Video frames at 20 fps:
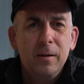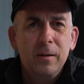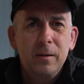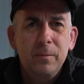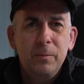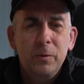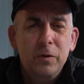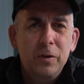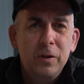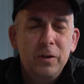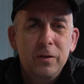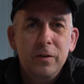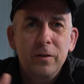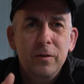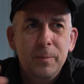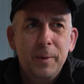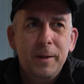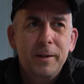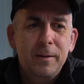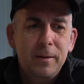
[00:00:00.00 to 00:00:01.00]
the
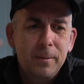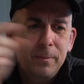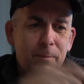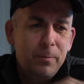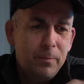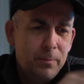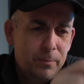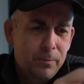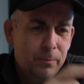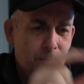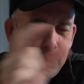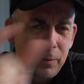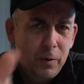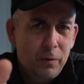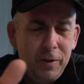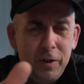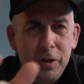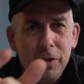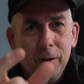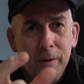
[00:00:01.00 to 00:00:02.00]
musicians, but the
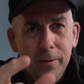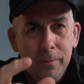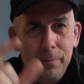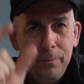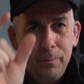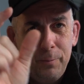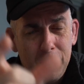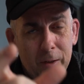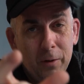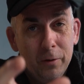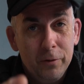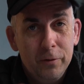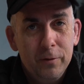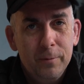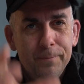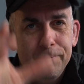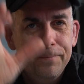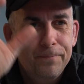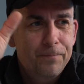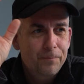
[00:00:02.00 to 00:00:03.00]
creature, beetles,
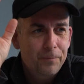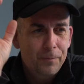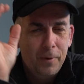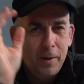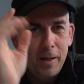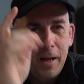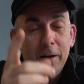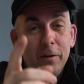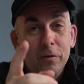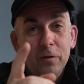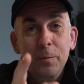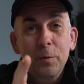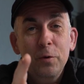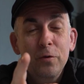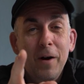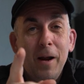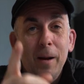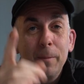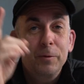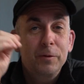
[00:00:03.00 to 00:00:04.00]
and some
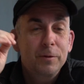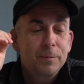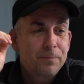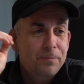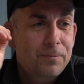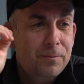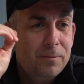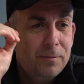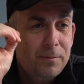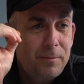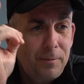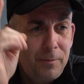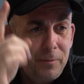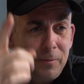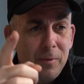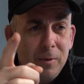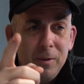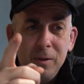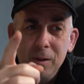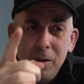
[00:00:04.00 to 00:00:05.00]
crabs.
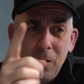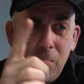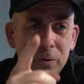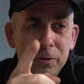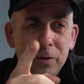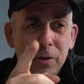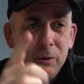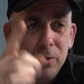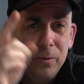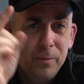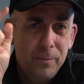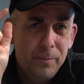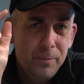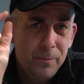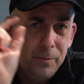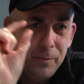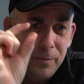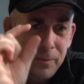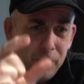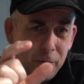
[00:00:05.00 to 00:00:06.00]
Also
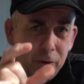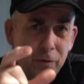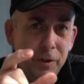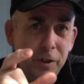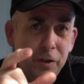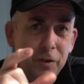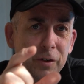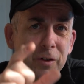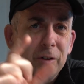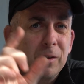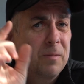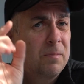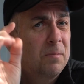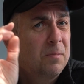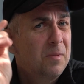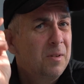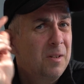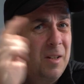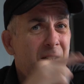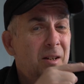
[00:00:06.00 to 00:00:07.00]
the creatures,
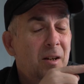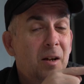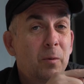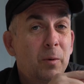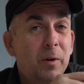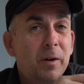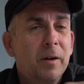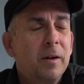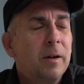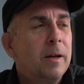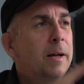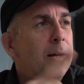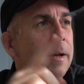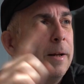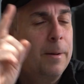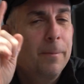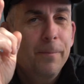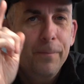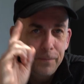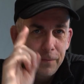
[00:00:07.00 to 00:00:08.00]
not the other one.
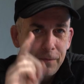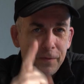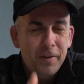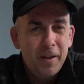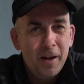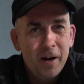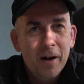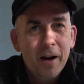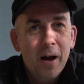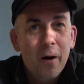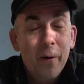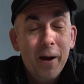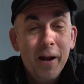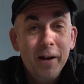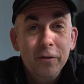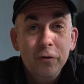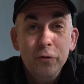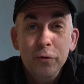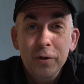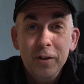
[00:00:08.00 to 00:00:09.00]
They are now
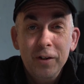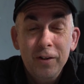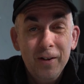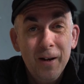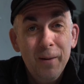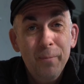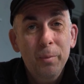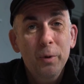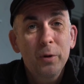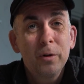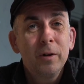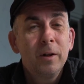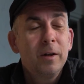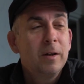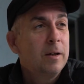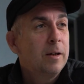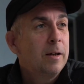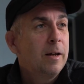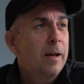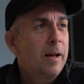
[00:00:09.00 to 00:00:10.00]
added to the temple,
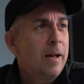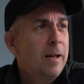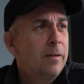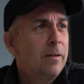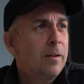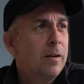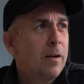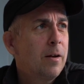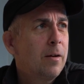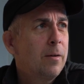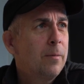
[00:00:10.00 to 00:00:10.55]
and